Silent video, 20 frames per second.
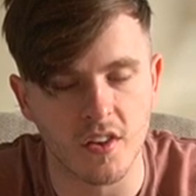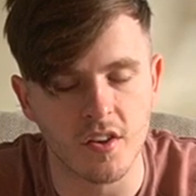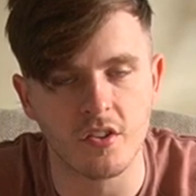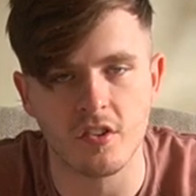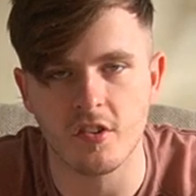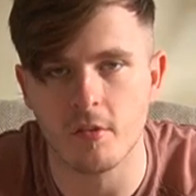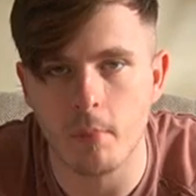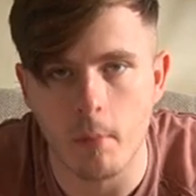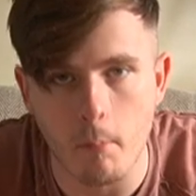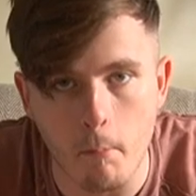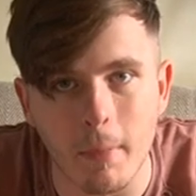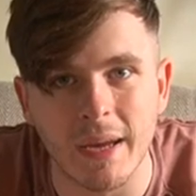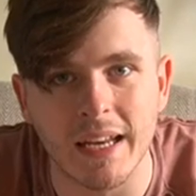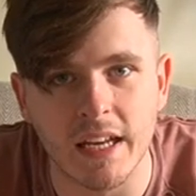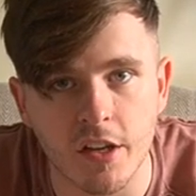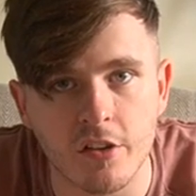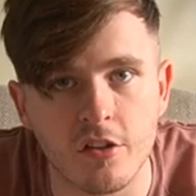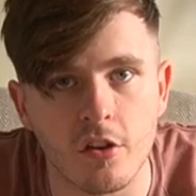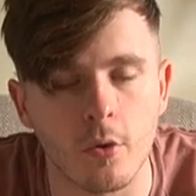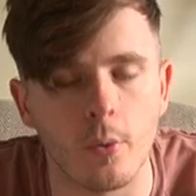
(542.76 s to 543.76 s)
this because I've been
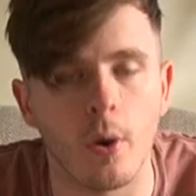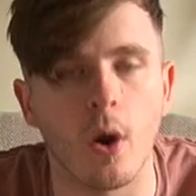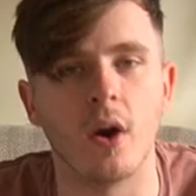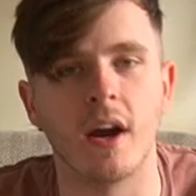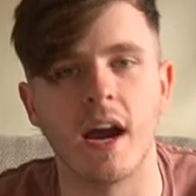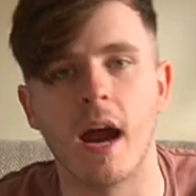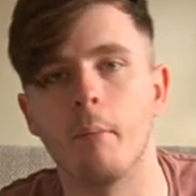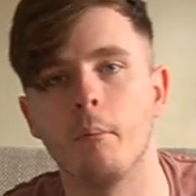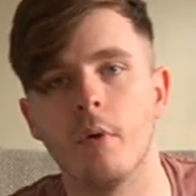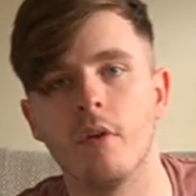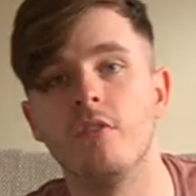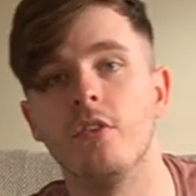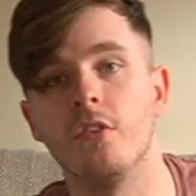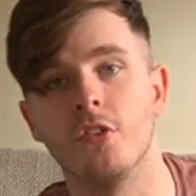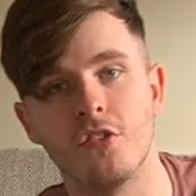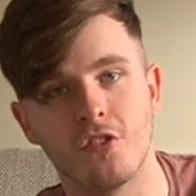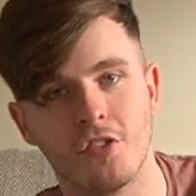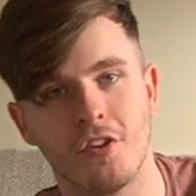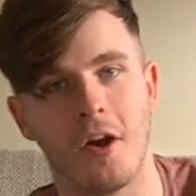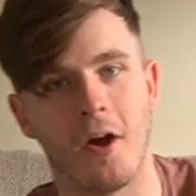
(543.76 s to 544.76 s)
meaning to do it on camera for
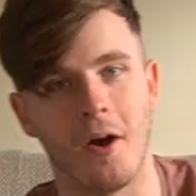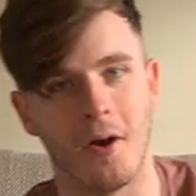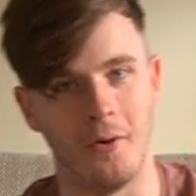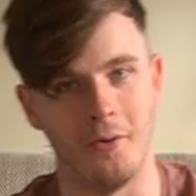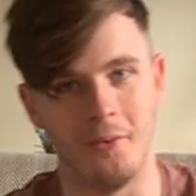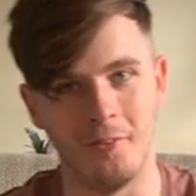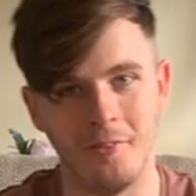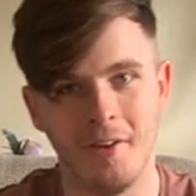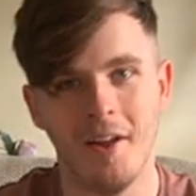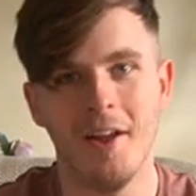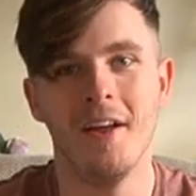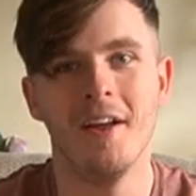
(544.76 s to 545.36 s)
so,